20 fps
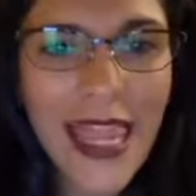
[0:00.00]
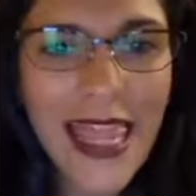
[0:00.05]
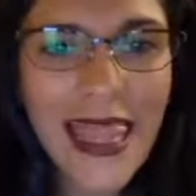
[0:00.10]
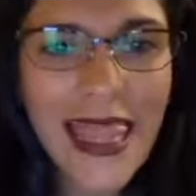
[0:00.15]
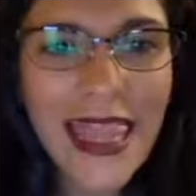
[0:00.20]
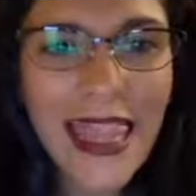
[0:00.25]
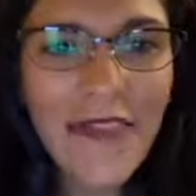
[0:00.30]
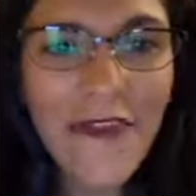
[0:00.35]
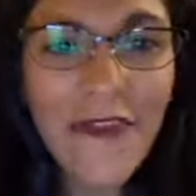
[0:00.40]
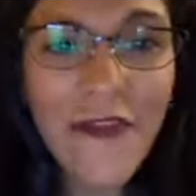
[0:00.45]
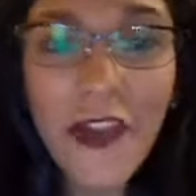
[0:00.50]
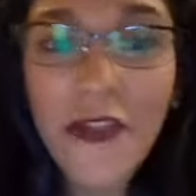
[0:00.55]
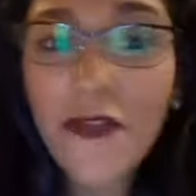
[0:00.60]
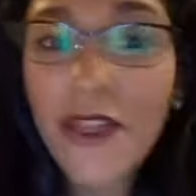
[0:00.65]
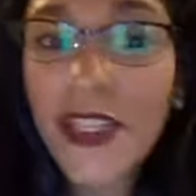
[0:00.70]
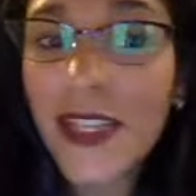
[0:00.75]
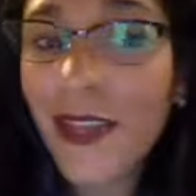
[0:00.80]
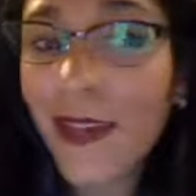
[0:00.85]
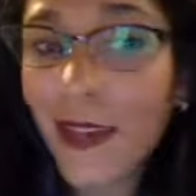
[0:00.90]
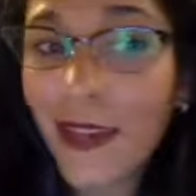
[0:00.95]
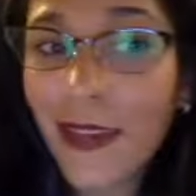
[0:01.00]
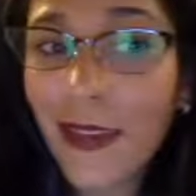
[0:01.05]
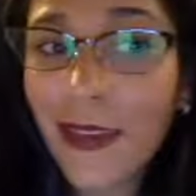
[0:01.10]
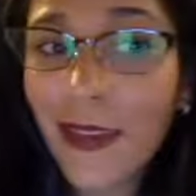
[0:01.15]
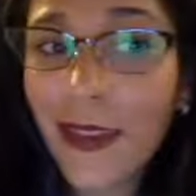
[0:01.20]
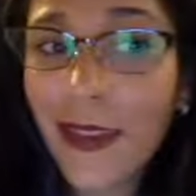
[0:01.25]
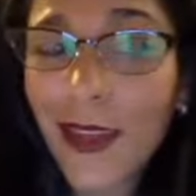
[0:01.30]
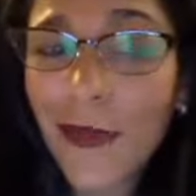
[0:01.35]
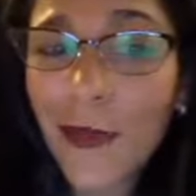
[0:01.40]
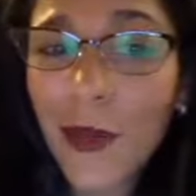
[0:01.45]
the
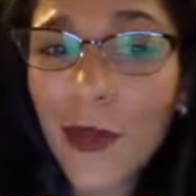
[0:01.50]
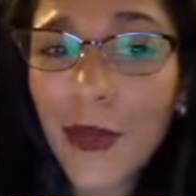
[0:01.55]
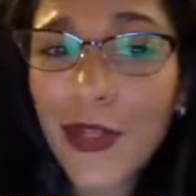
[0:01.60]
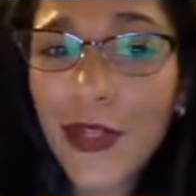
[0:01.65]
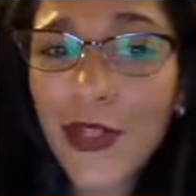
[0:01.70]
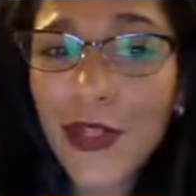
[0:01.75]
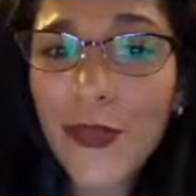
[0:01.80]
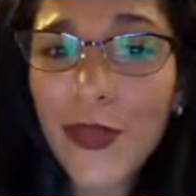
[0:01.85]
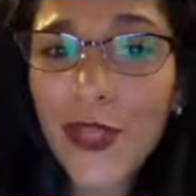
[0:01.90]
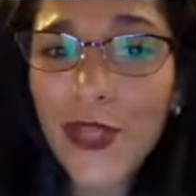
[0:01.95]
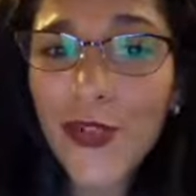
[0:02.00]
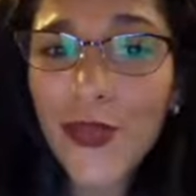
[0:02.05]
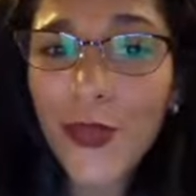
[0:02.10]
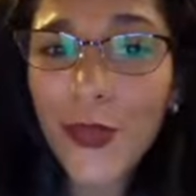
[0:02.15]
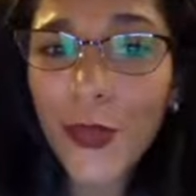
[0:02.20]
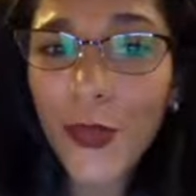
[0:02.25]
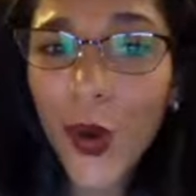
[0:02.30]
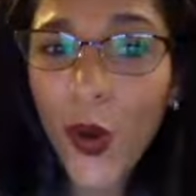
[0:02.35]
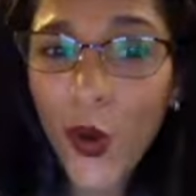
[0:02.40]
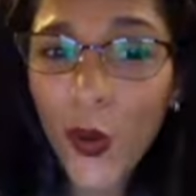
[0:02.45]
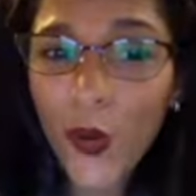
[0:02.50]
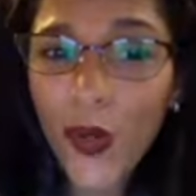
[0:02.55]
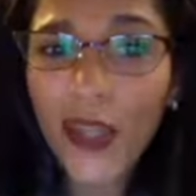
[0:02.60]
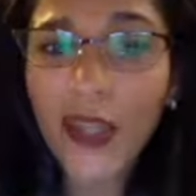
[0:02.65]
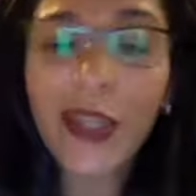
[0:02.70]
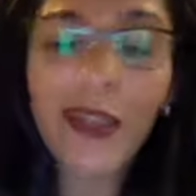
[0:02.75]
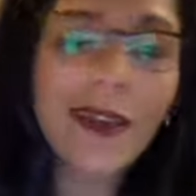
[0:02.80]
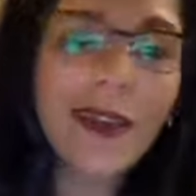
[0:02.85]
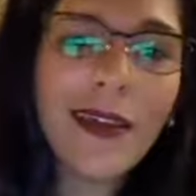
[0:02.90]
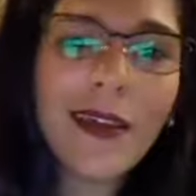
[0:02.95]
15th, I'm going to be
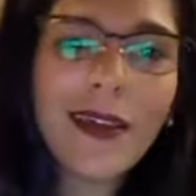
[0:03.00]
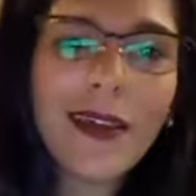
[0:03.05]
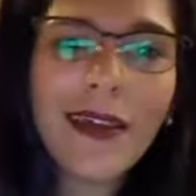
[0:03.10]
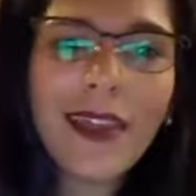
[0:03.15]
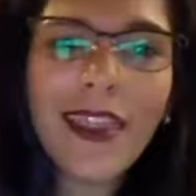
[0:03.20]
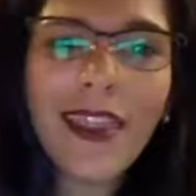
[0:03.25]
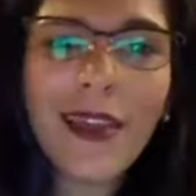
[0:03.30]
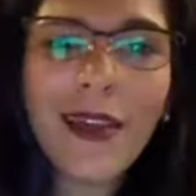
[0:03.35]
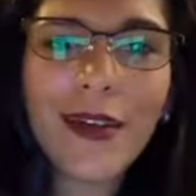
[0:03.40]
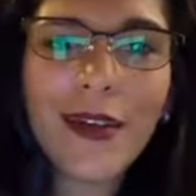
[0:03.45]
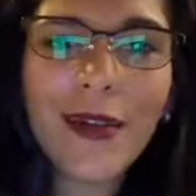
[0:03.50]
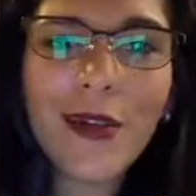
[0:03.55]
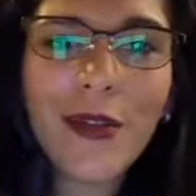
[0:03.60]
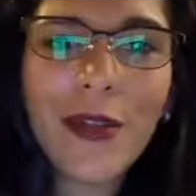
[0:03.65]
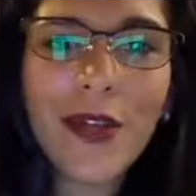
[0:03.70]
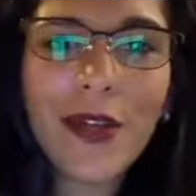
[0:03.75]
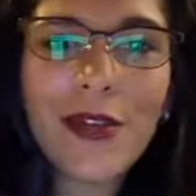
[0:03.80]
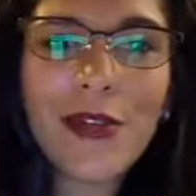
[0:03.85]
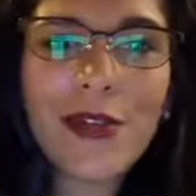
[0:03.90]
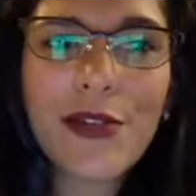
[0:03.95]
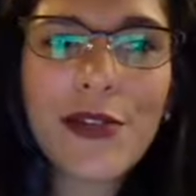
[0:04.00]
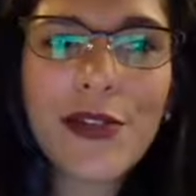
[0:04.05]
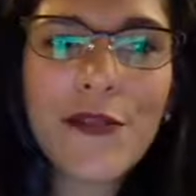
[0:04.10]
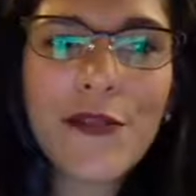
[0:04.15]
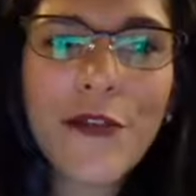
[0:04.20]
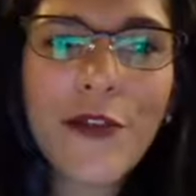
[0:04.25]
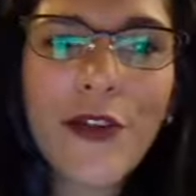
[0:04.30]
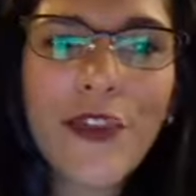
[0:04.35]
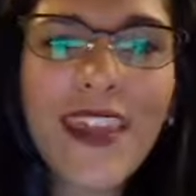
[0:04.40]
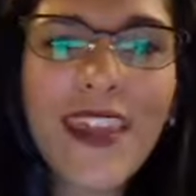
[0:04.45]
drawing the winners
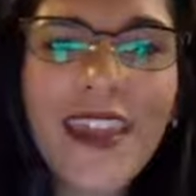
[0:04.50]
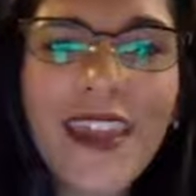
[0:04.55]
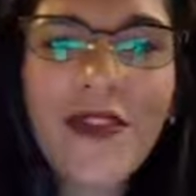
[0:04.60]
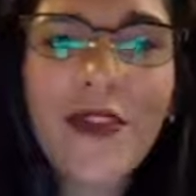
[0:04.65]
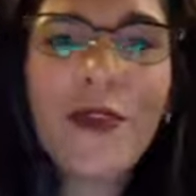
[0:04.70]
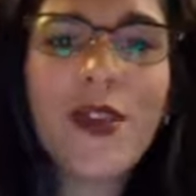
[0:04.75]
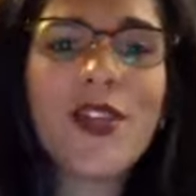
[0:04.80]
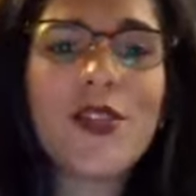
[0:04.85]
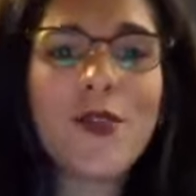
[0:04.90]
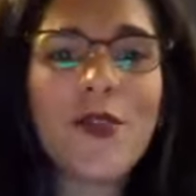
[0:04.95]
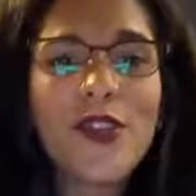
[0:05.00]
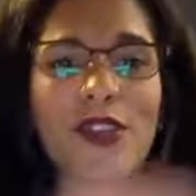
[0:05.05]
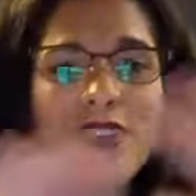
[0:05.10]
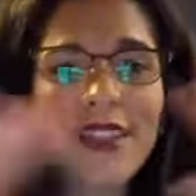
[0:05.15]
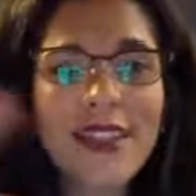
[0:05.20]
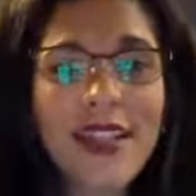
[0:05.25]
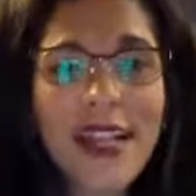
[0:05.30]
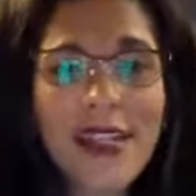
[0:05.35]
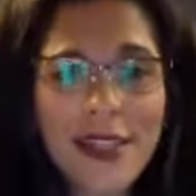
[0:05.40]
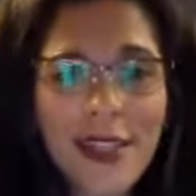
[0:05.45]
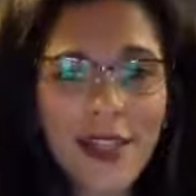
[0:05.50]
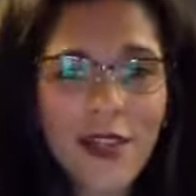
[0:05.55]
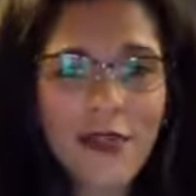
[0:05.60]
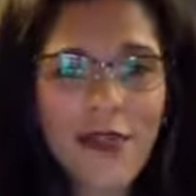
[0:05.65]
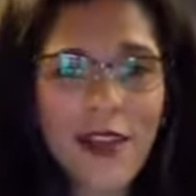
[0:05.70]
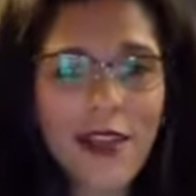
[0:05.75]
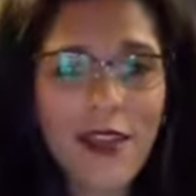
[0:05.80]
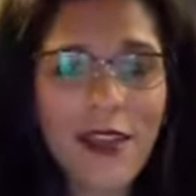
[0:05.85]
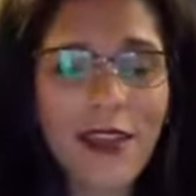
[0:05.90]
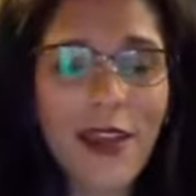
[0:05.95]
for the giveaway. Tomorrow is the last day of
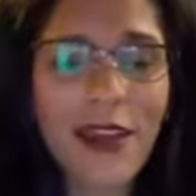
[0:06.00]
the